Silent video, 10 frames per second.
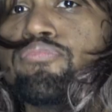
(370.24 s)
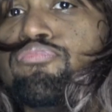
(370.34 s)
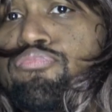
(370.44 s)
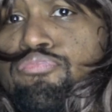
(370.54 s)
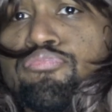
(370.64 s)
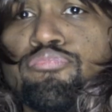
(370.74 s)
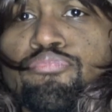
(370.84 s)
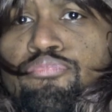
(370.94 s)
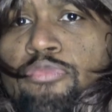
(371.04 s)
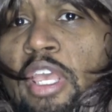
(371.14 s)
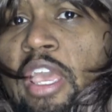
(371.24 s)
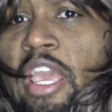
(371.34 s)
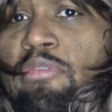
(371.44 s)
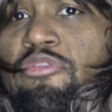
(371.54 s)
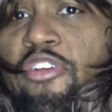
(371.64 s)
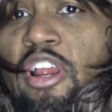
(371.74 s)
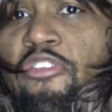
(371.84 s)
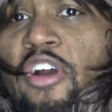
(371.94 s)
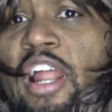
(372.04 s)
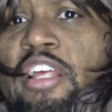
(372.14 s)
Mm-hmm. It was
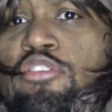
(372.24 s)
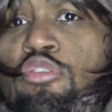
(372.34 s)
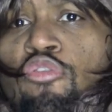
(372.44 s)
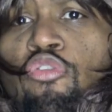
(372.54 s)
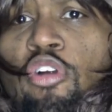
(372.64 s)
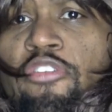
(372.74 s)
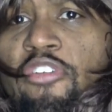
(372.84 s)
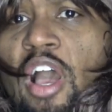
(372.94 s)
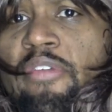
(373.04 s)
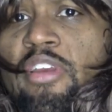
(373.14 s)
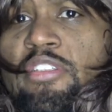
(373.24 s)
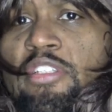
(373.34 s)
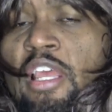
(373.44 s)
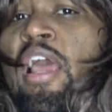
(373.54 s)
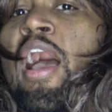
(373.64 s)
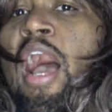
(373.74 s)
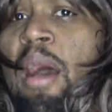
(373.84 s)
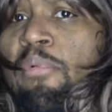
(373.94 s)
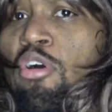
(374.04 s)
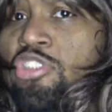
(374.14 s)
verified at 2:45 yesterday.
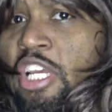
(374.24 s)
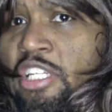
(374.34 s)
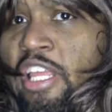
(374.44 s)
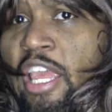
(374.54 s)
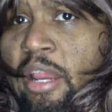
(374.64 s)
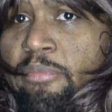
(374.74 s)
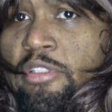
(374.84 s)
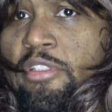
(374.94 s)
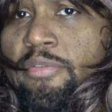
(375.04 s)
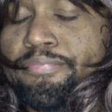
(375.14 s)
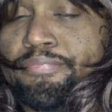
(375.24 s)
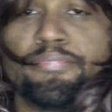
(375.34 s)
I'm gonna go check the cameras.